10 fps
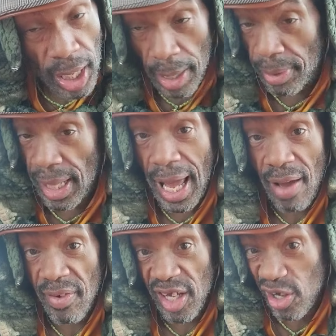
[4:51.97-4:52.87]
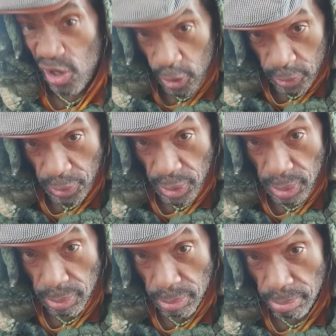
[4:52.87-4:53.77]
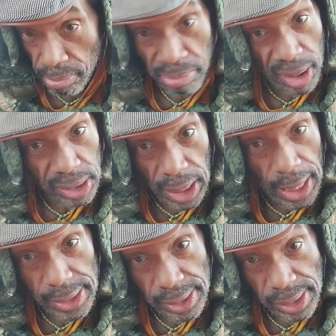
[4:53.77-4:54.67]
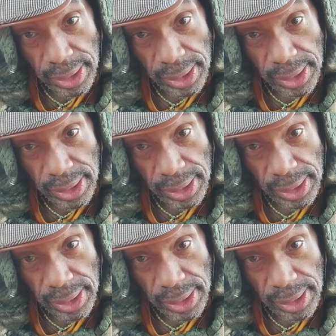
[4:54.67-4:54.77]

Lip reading: And then have a cursed bloodline.